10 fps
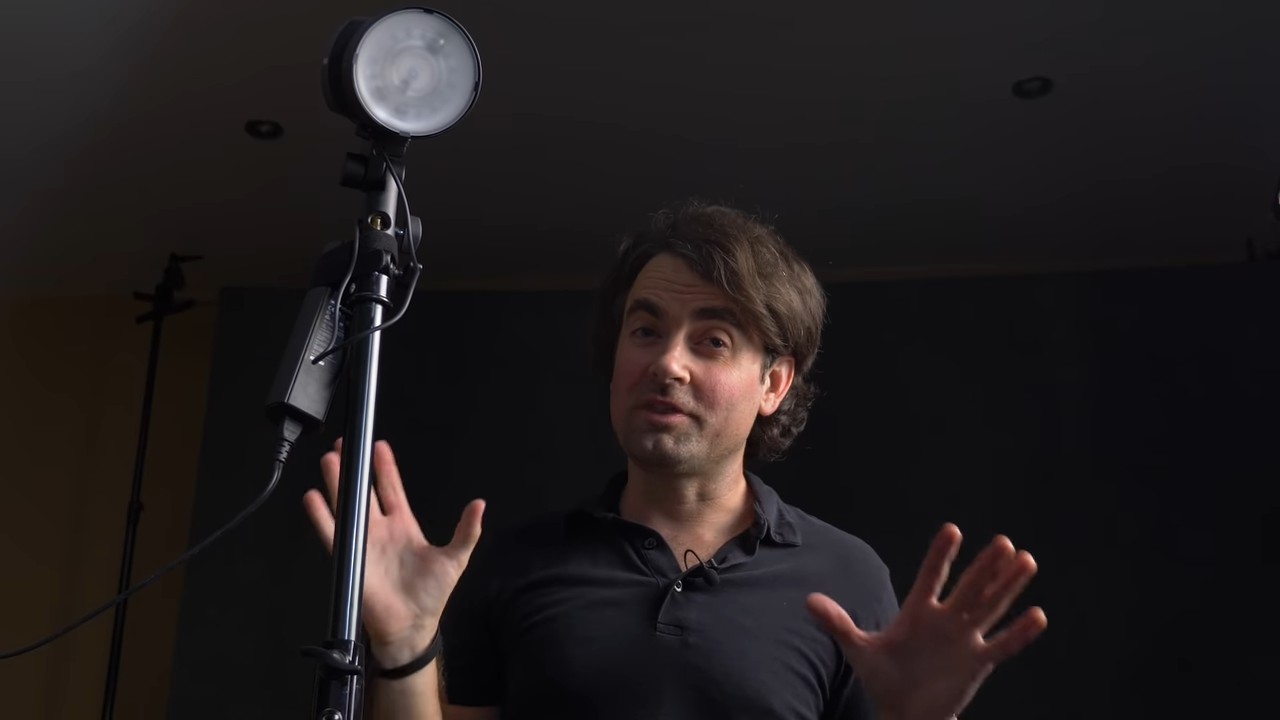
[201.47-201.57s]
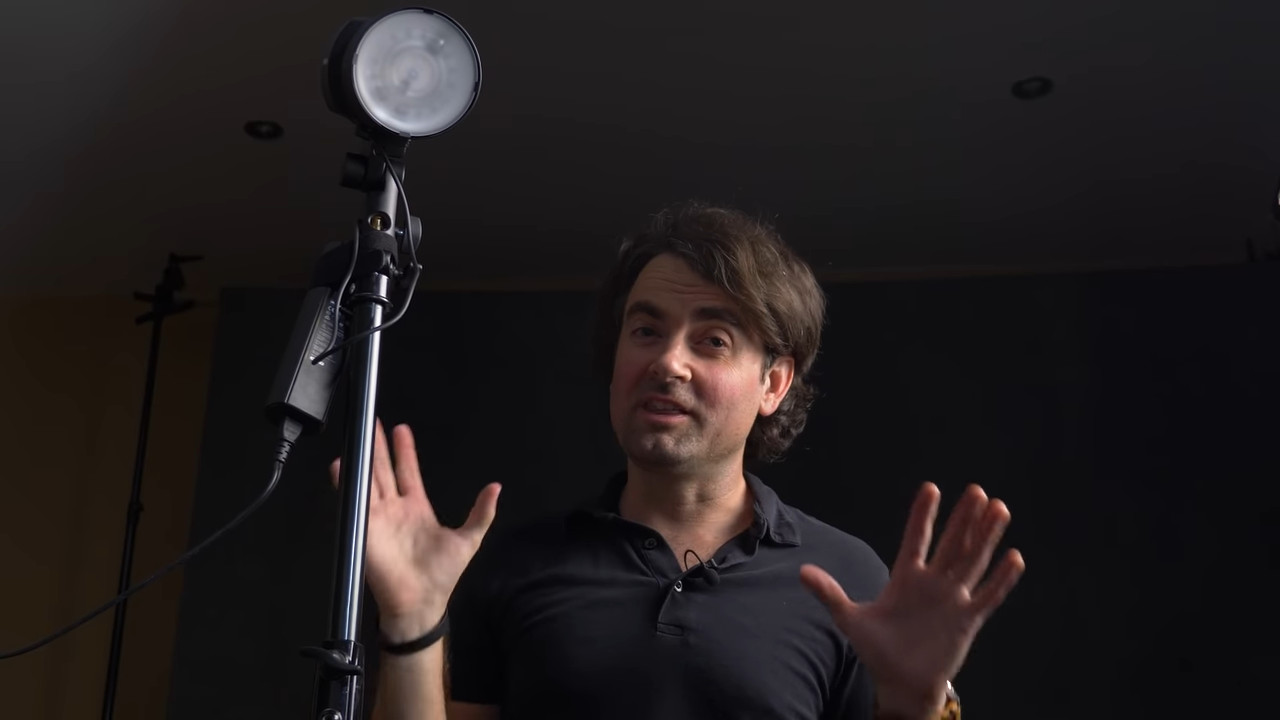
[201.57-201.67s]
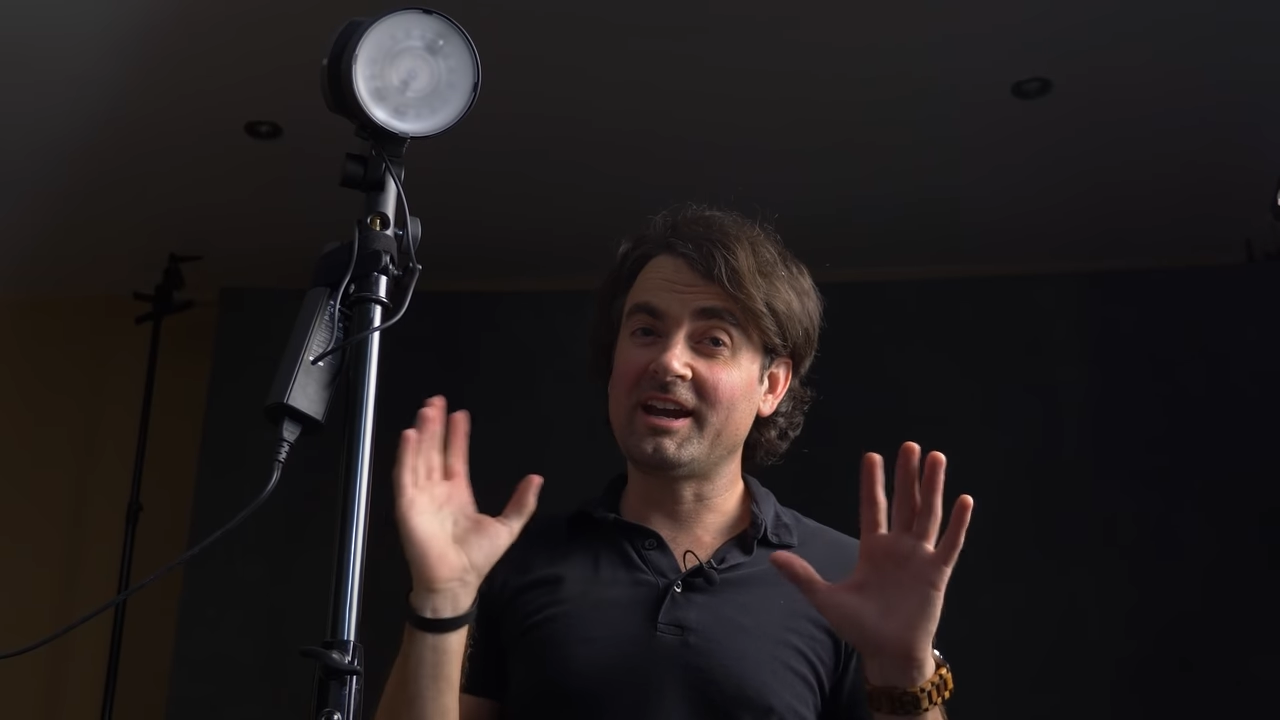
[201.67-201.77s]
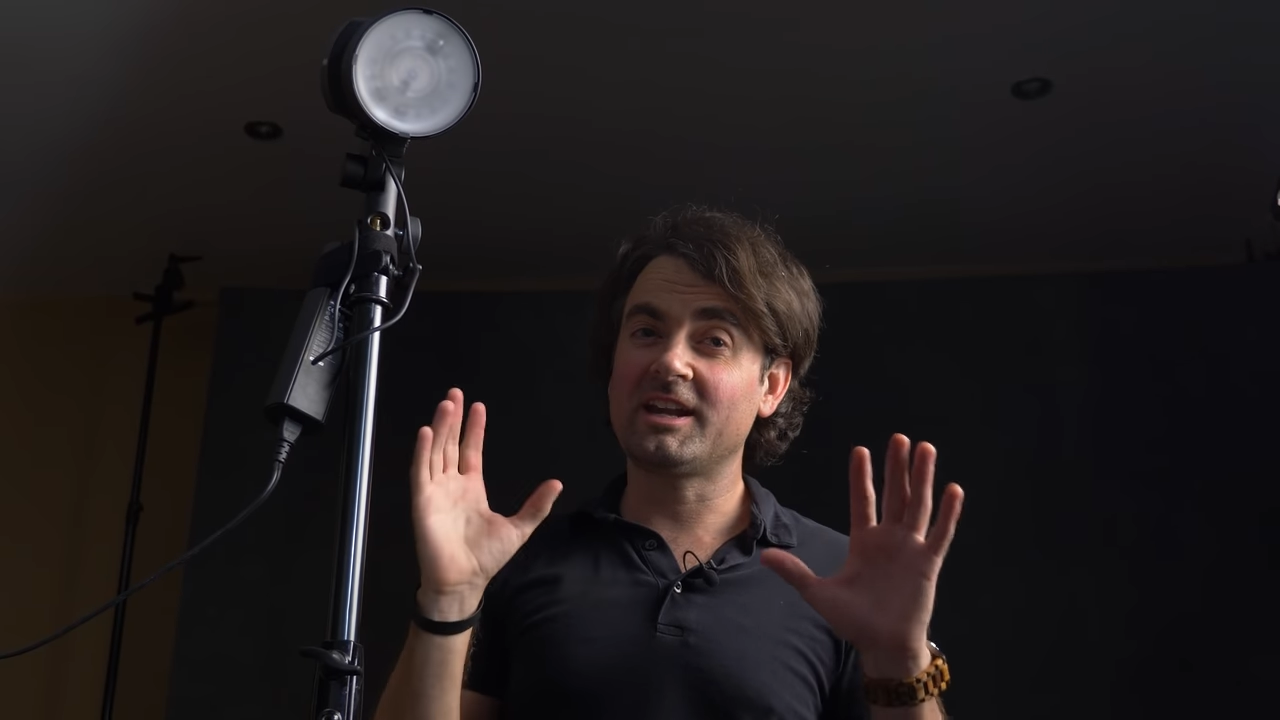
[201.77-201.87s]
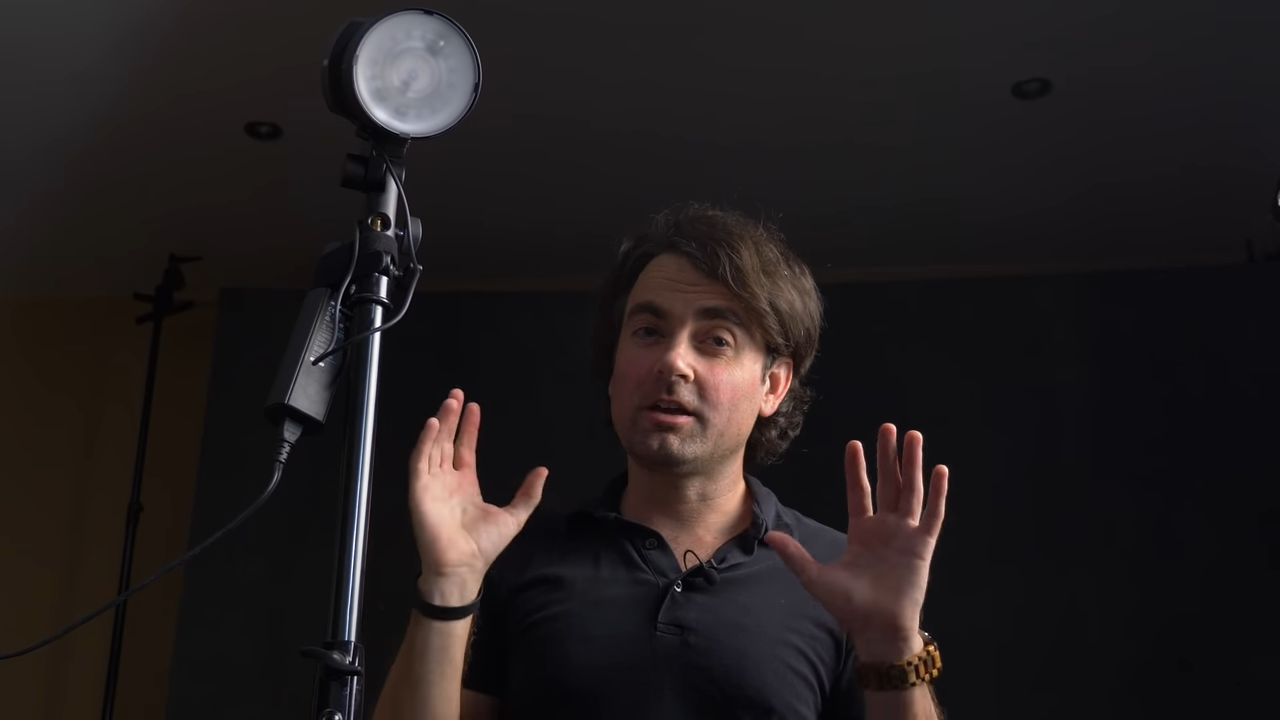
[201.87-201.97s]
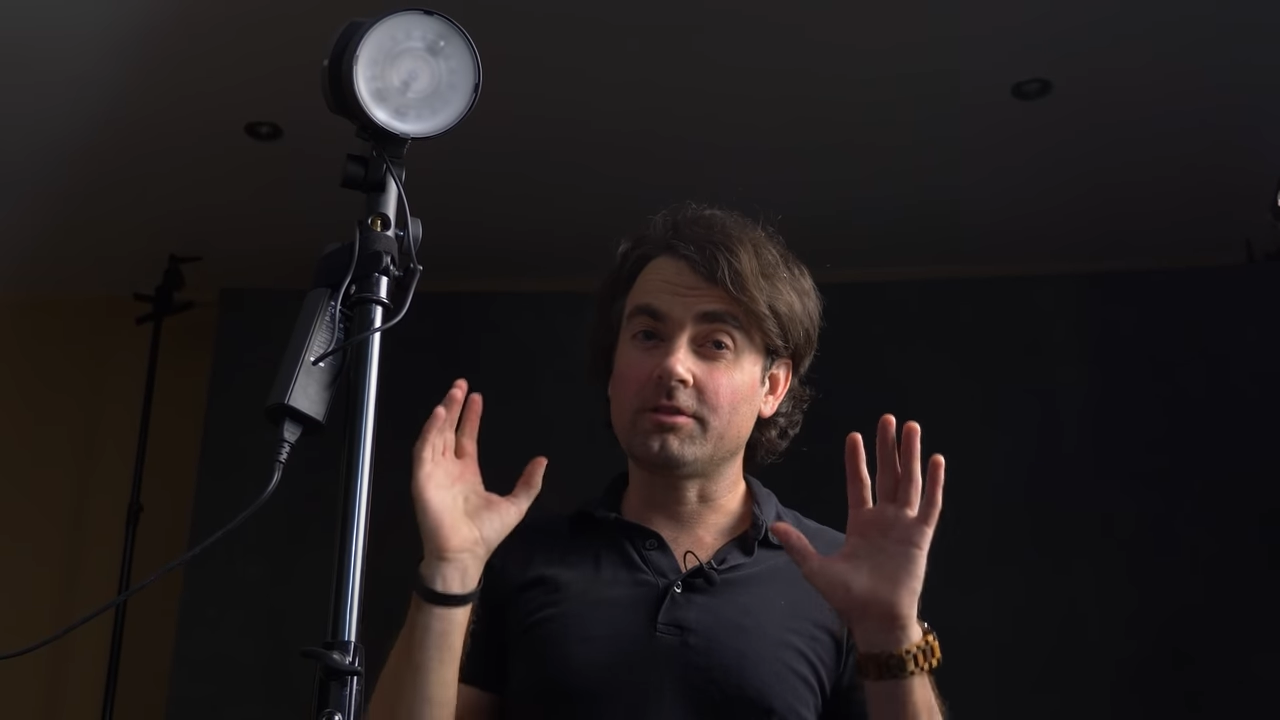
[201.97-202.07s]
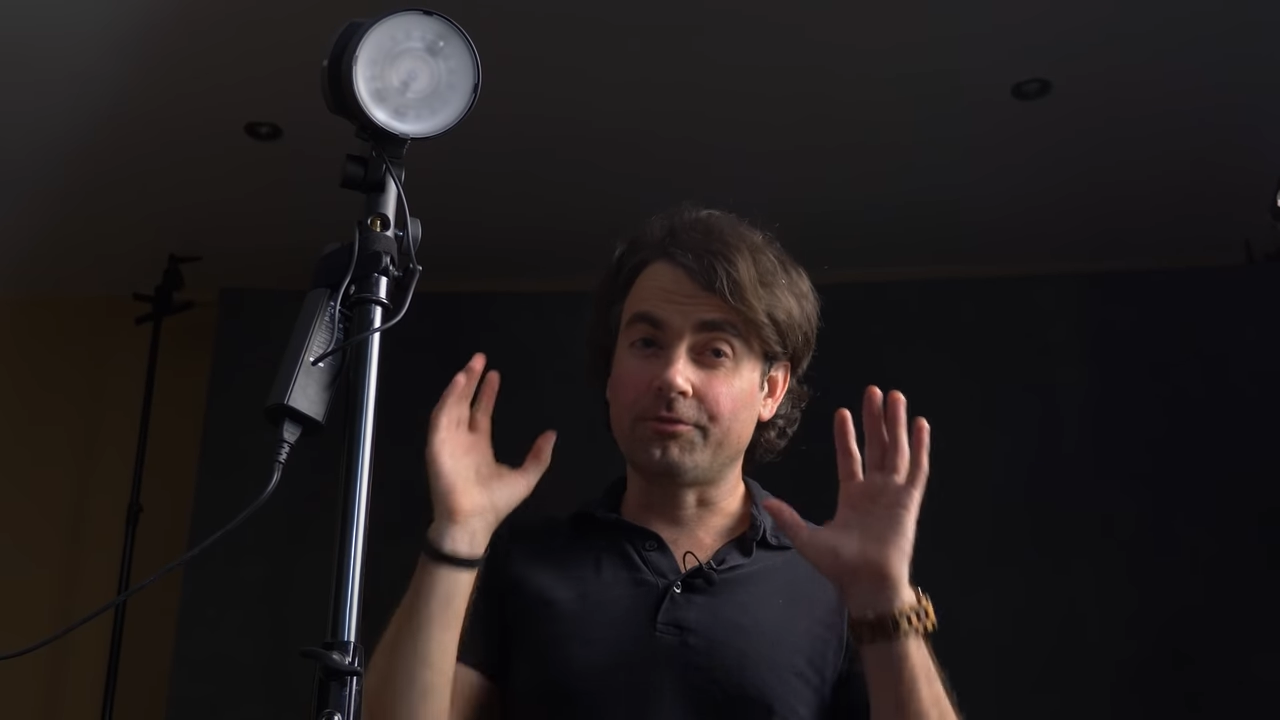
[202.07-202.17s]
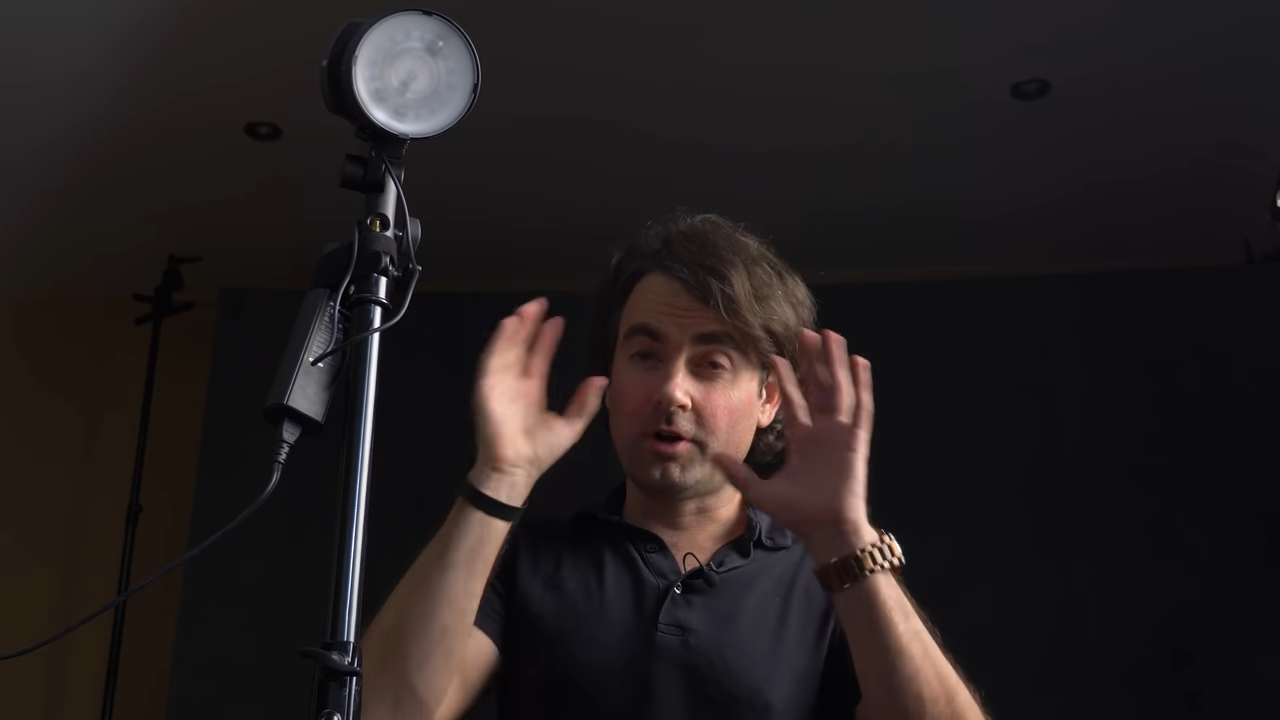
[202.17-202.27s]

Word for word: with lighting the